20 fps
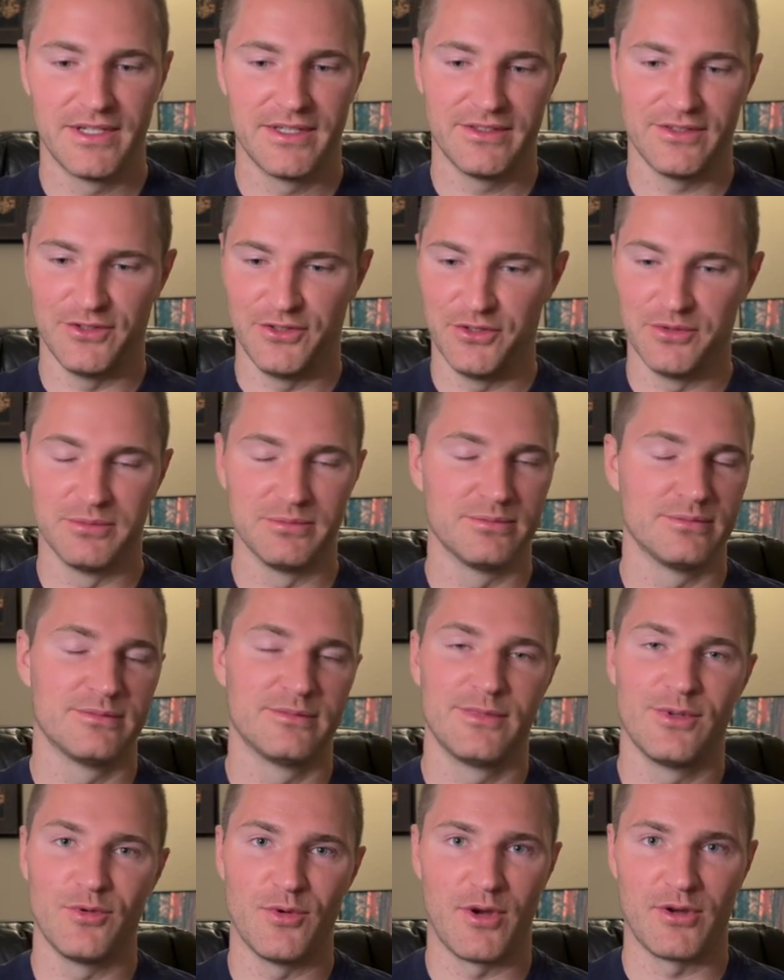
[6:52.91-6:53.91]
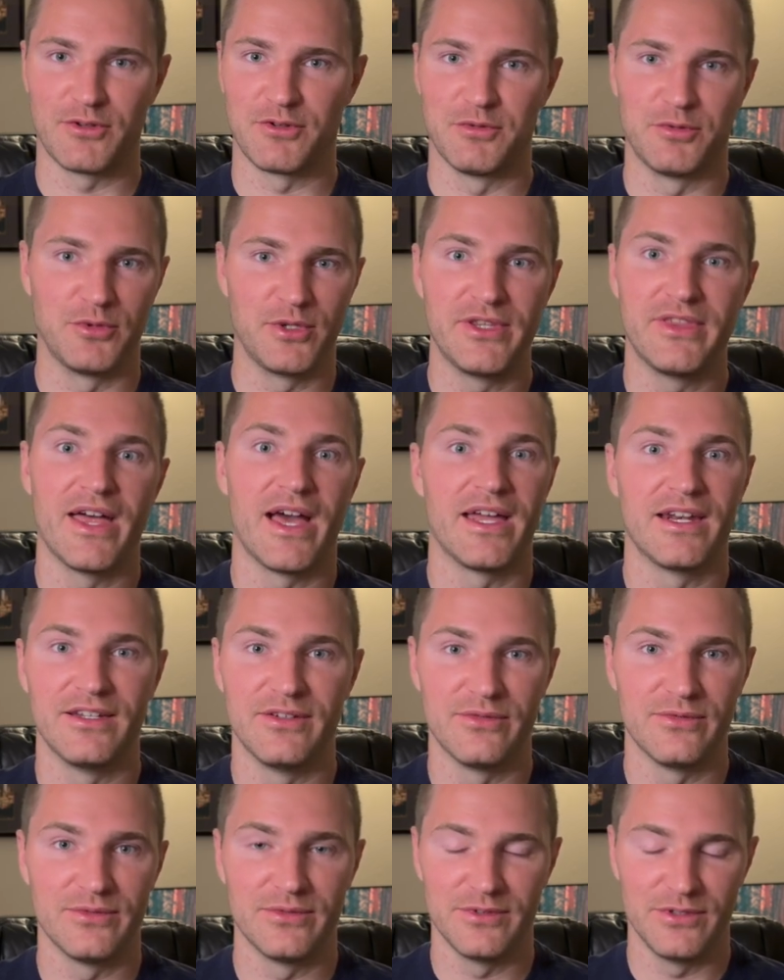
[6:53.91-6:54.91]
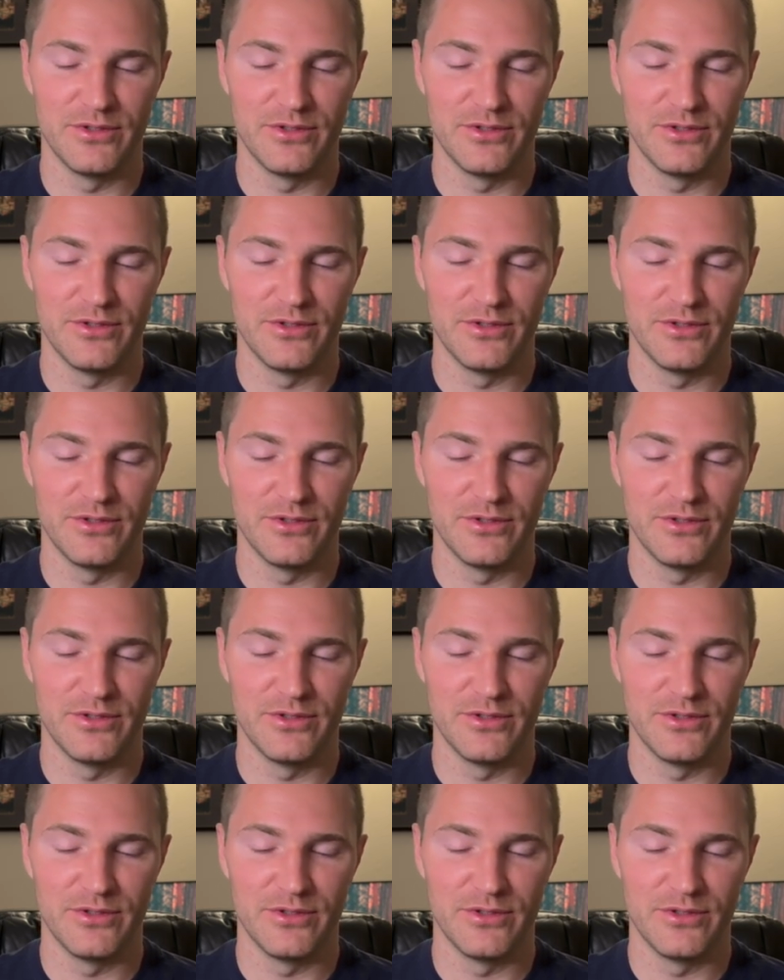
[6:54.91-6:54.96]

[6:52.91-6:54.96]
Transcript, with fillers: So you're welcome to read that if